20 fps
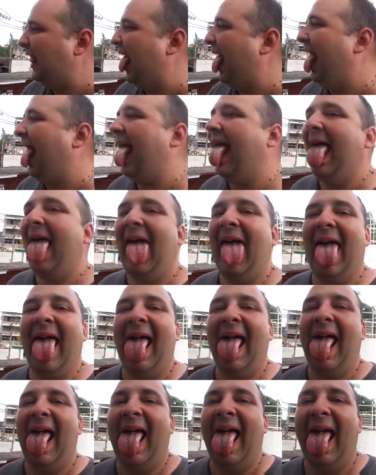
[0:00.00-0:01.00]
Nothing to
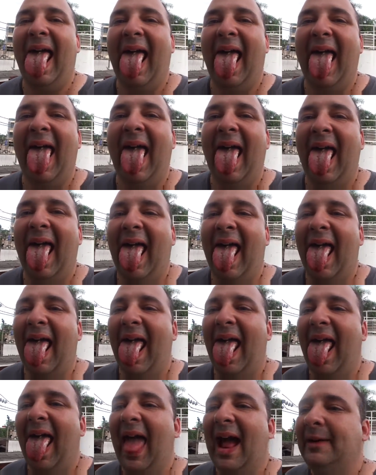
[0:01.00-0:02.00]
it? Cool.
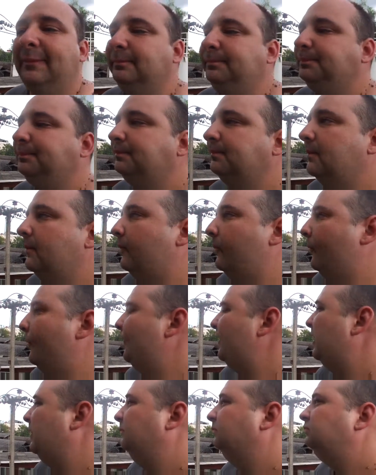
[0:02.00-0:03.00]
Wow. do
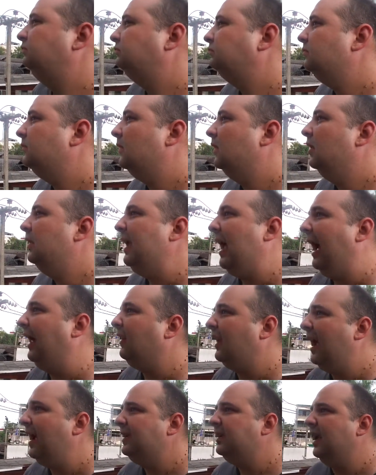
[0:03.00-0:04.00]
you like it?
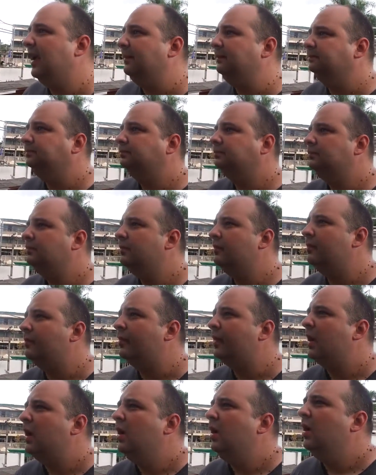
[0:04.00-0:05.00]
I like it. All
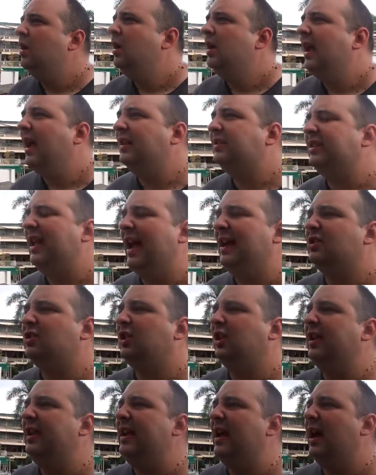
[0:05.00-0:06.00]
right. We got it's
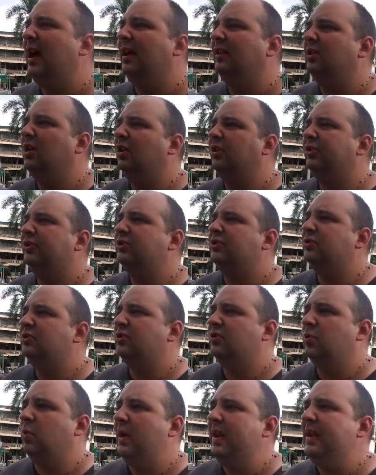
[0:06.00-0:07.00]
actually uh, a little
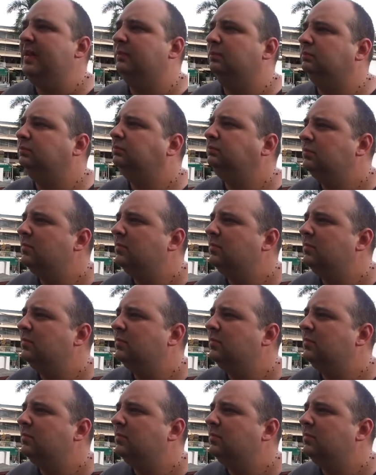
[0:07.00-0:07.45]
sweet.